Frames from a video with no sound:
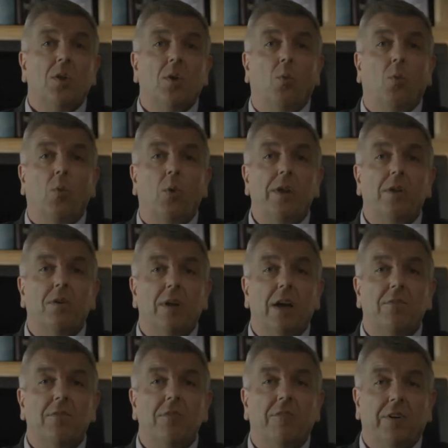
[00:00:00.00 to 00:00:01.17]
we don't have the
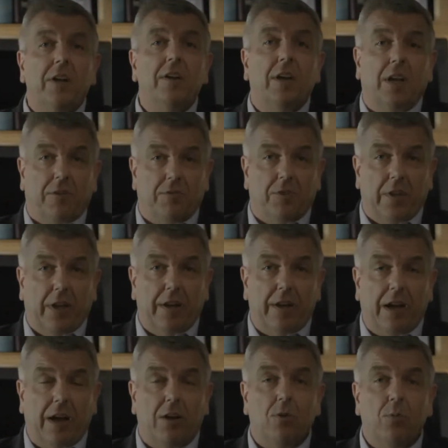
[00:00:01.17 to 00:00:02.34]
funding for that. How are
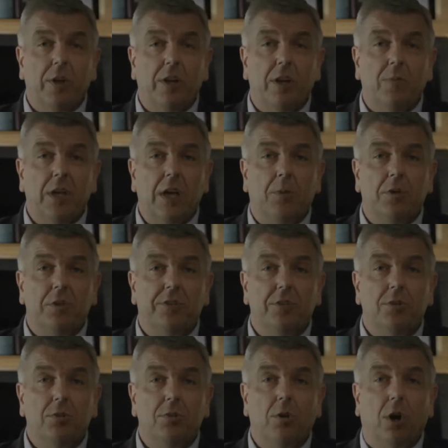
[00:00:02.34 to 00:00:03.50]
we going to be able to
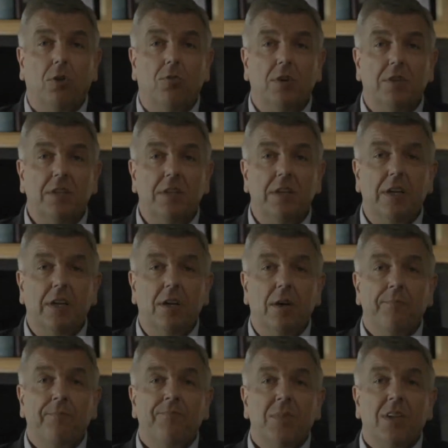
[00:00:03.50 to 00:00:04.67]
oversee
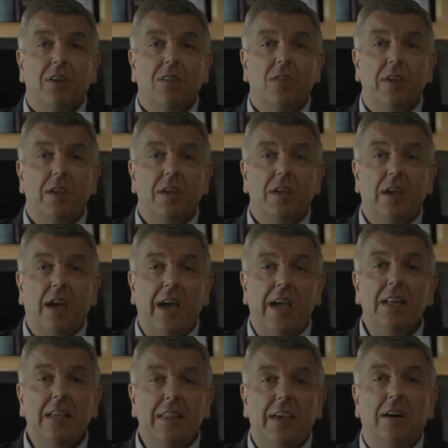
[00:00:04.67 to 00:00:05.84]
the
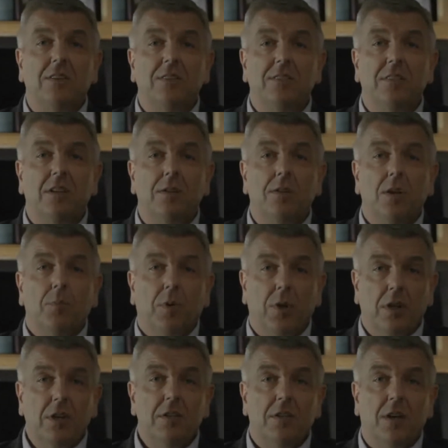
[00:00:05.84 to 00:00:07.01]
80,000 police
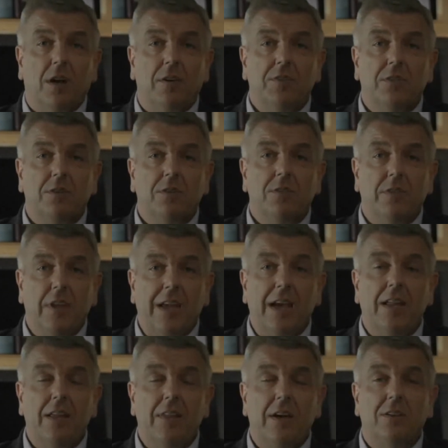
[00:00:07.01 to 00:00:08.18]
officers, the
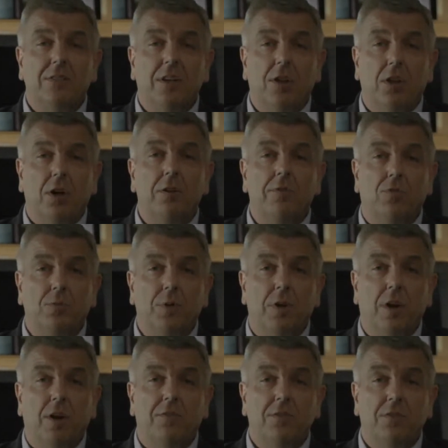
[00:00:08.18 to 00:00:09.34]
80,000 law enforcement
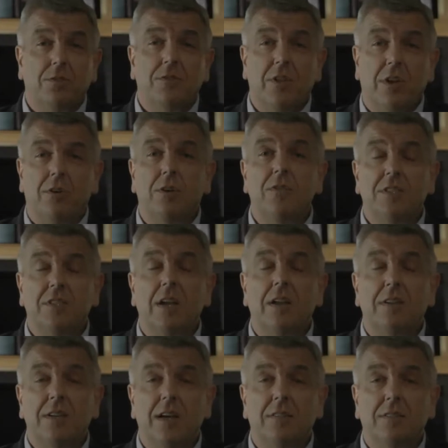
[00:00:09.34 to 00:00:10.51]
officers that are in the state of Texas?